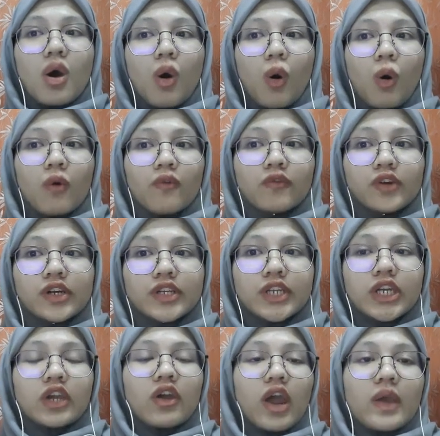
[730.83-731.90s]
over the
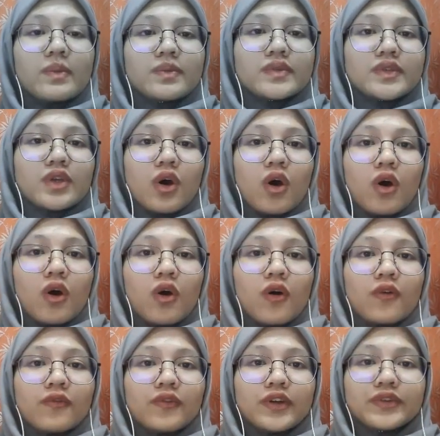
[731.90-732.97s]
crimes
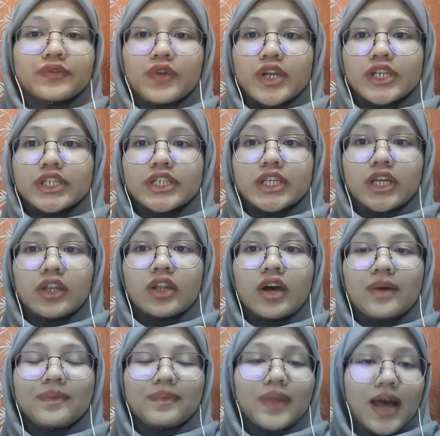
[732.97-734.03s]
of aggression
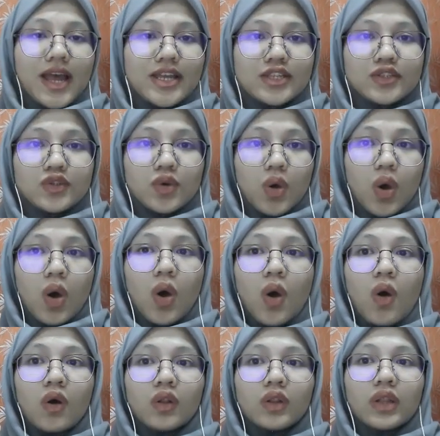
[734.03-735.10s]
applies to
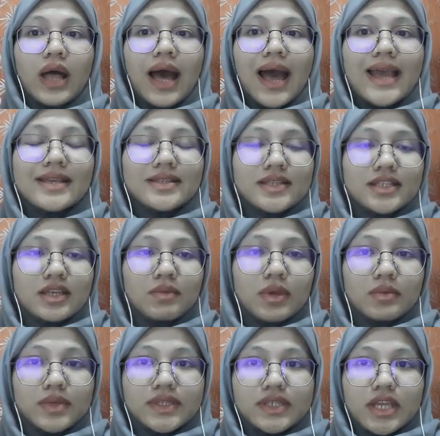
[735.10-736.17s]
all ICC
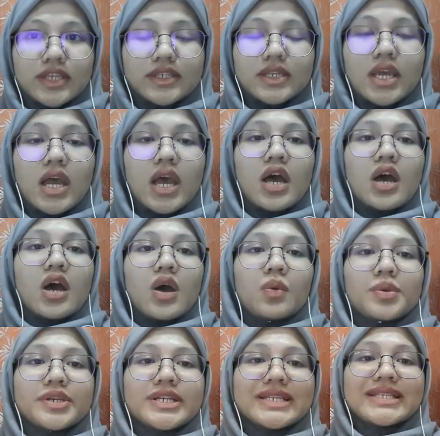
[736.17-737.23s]
member states,
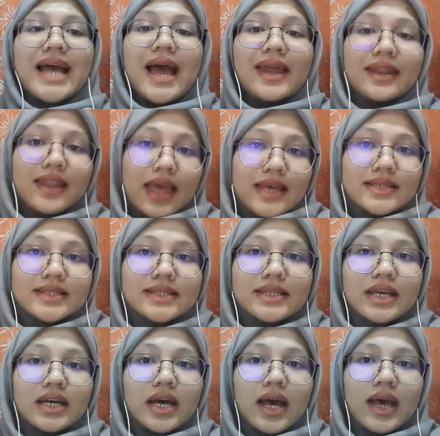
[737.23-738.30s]
which is unless
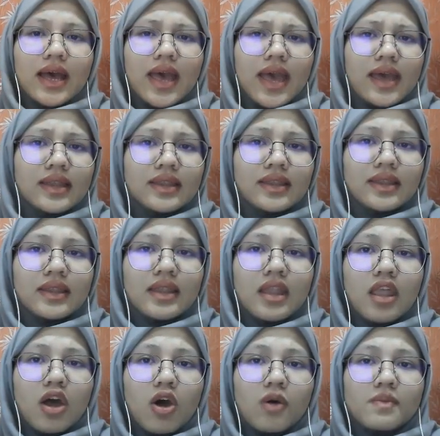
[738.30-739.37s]
an
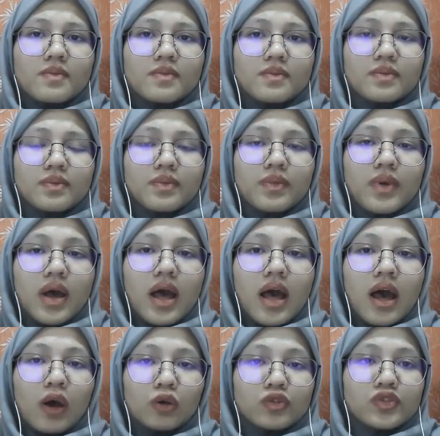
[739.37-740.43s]

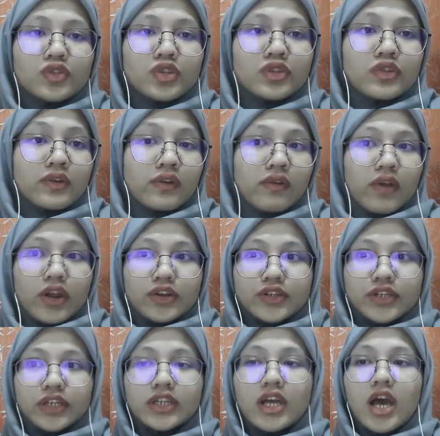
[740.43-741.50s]
opt-out
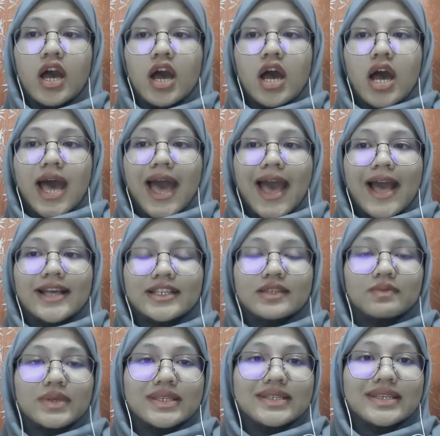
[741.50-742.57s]
declaration has
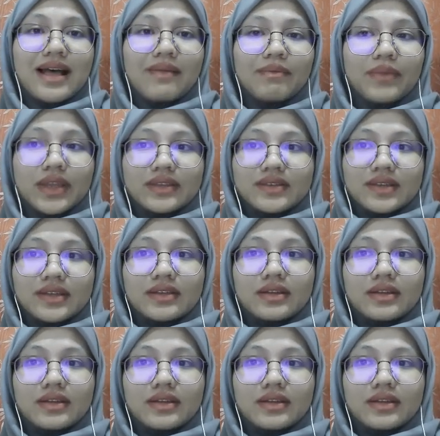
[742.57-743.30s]
been submitted